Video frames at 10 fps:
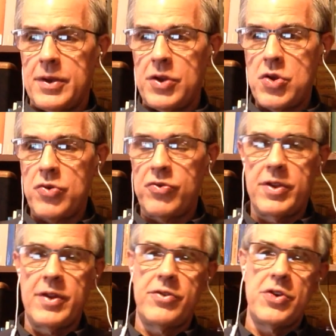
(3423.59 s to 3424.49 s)
use
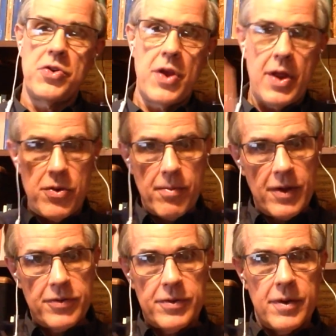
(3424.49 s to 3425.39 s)
this, and you
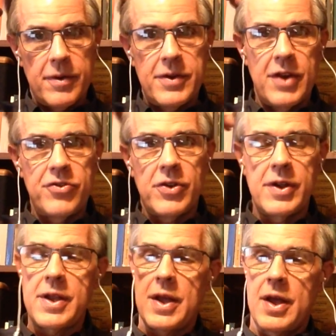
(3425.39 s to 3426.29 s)
must
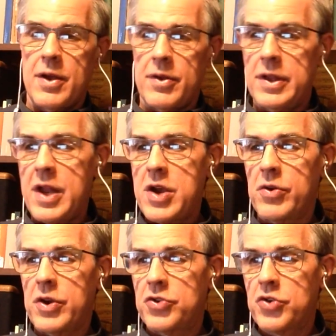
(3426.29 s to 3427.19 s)
essentially
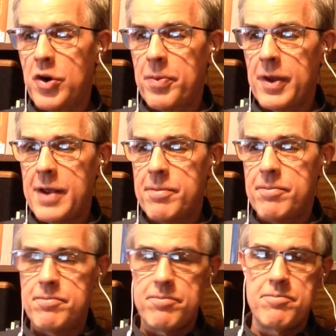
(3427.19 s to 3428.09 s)
linearly interpolate
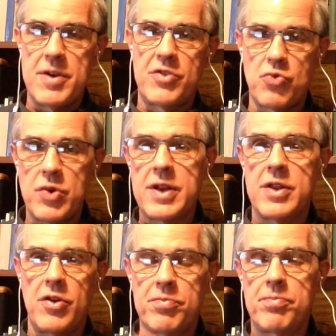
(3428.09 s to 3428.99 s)
between
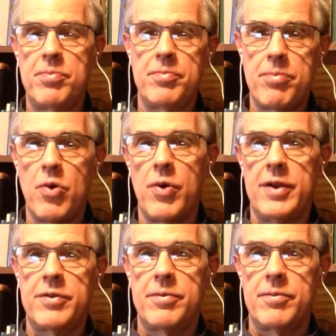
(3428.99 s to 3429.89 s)
those
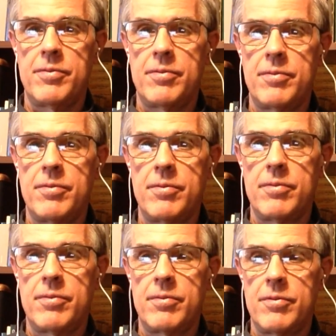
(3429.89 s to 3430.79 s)
points.
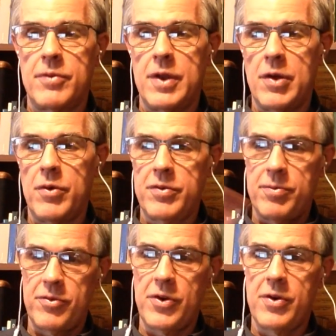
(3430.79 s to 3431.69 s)
In other words,
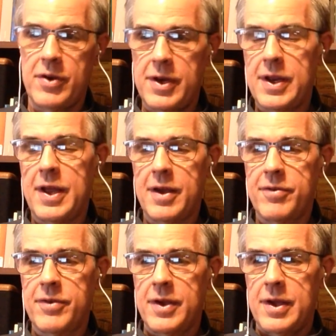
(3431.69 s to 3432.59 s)
from 0 to df,
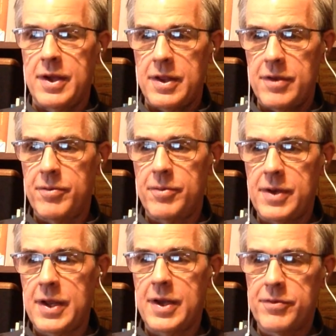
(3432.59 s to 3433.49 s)
and then from
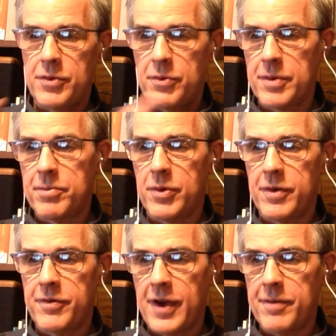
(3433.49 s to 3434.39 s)
df to
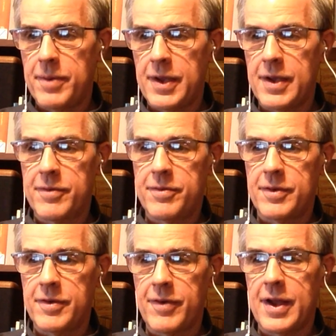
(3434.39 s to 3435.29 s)
1.5 bf
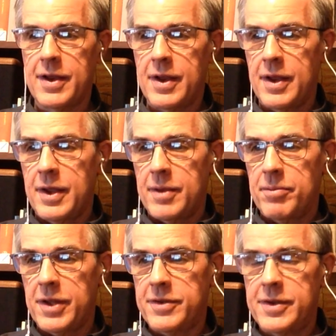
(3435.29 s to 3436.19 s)
divided
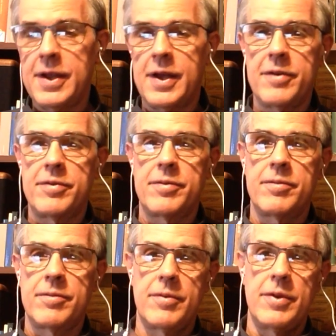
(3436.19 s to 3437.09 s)
plus df.
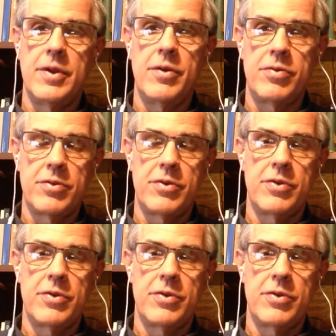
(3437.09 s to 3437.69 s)
Those